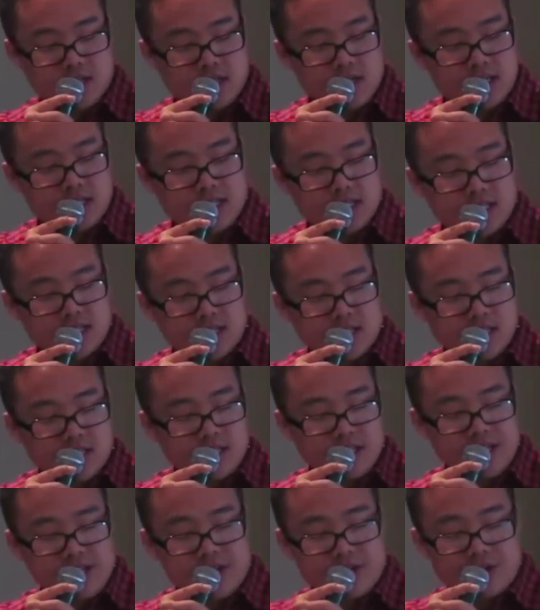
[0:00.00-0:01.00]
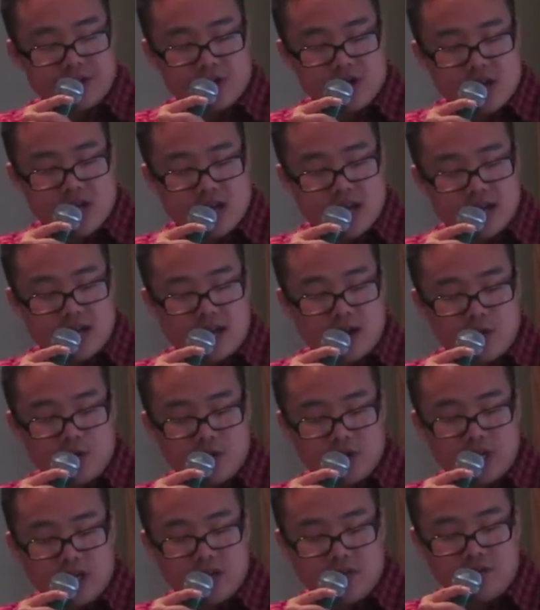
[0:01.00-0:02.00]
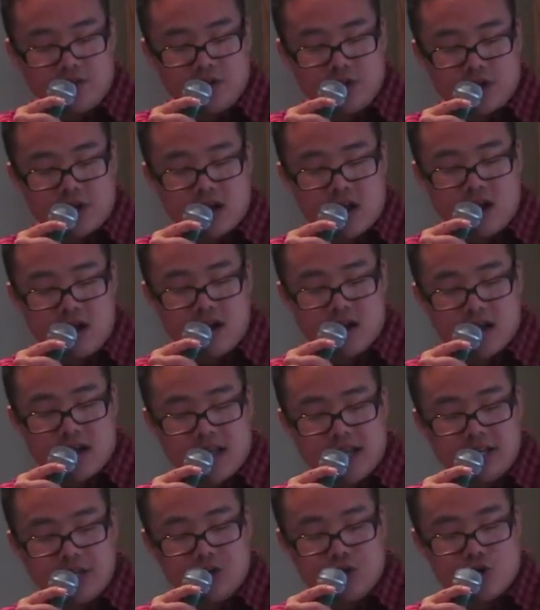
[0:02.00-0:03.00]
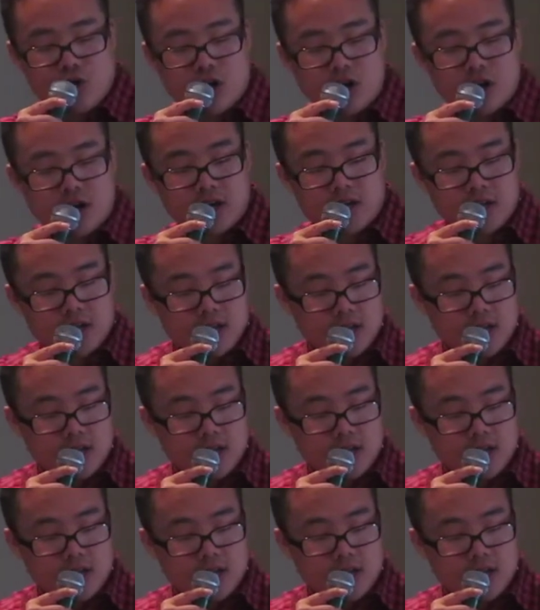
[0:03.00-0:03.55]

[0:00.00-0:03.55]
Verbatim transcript: It says in Ezekiel, and I will give you a, a new heart,